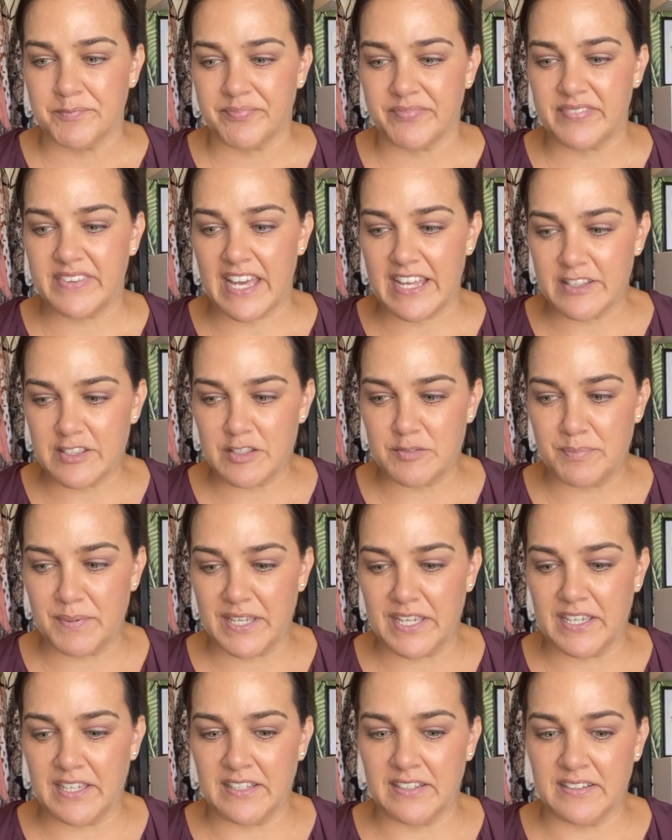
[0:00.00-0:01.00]
that's
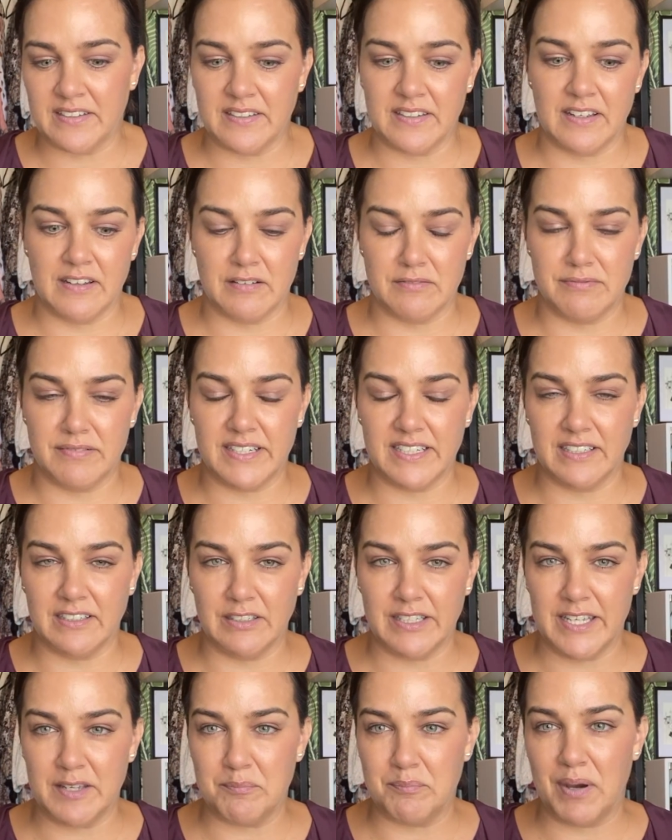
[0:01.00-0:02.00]
been a
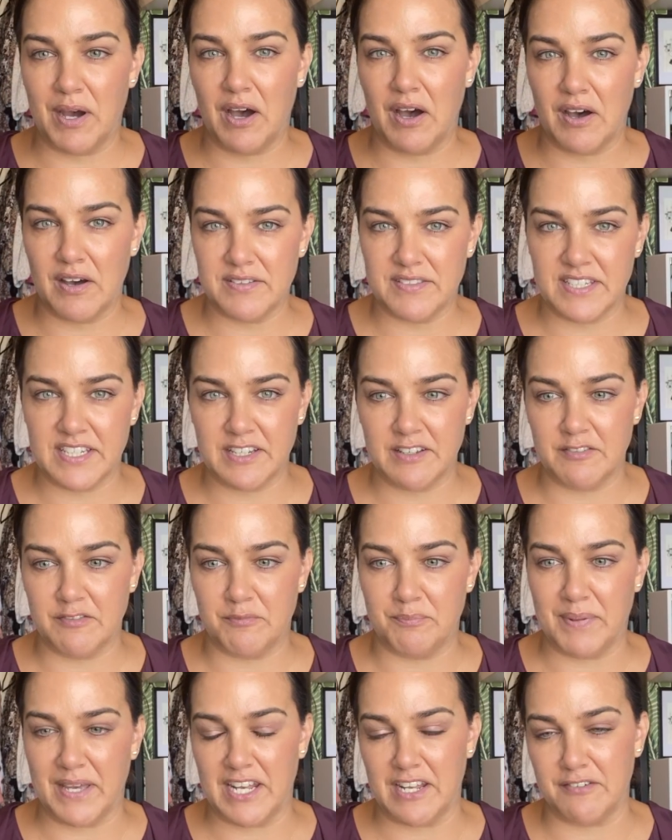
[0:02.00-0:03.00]
really
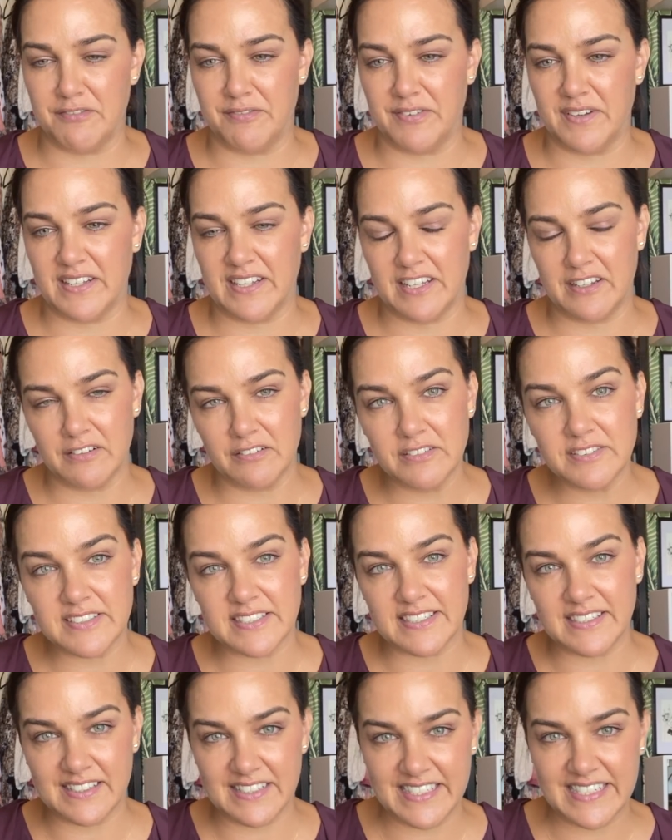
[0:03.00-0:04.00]
positive benefit, and
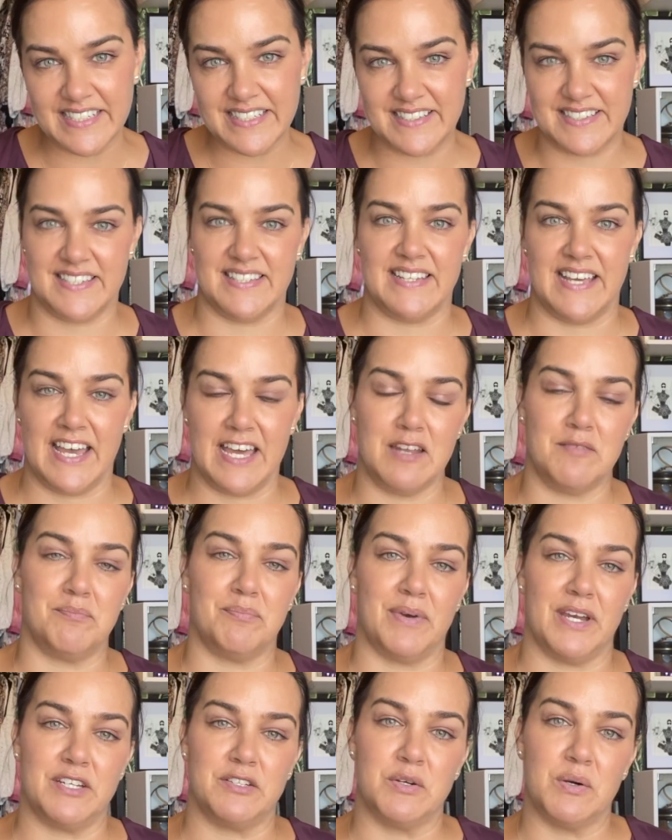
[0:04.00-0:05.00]
also linked to that,
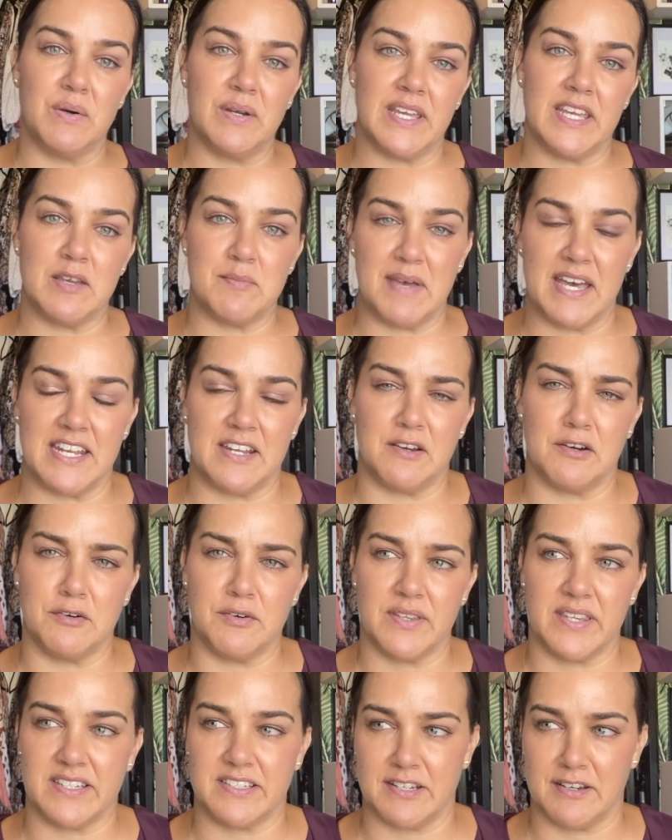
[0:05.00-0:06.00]
by talking about it
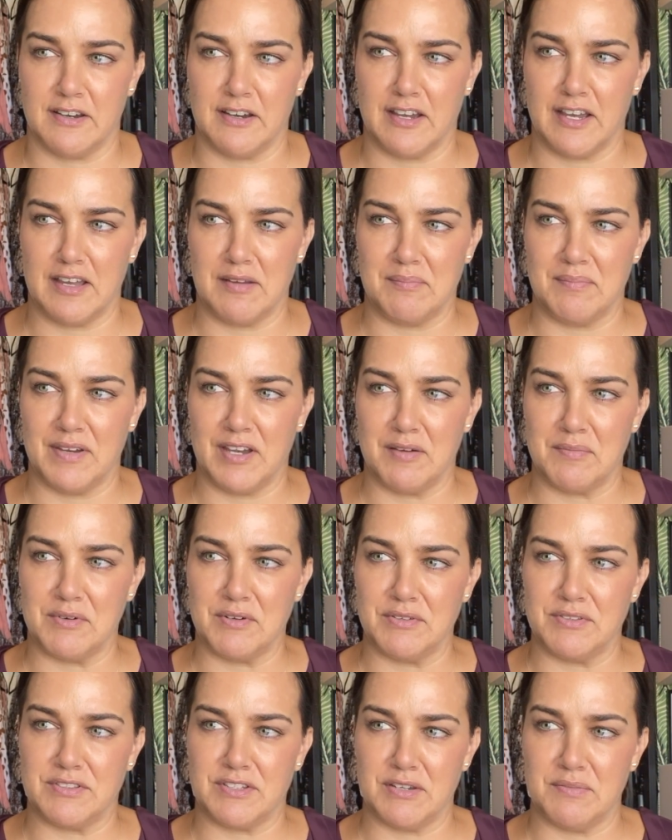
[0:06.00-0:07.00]
all the time, I'm
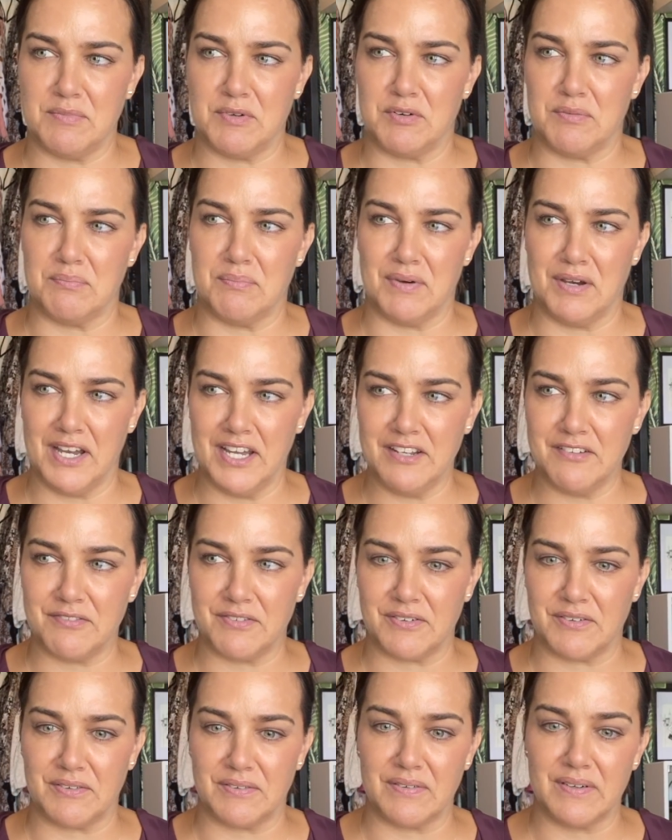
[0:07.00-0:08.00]
also more
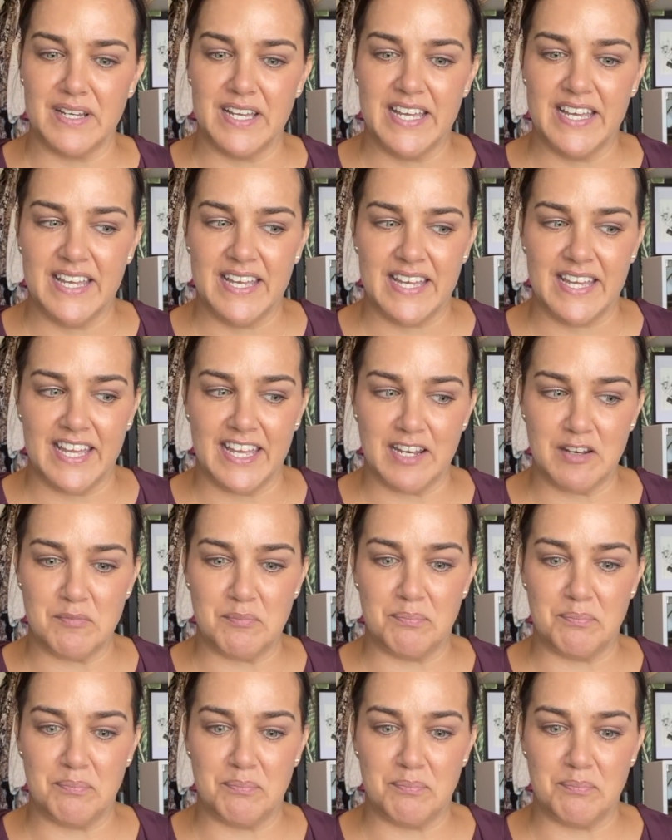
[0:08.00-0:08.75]
mindful in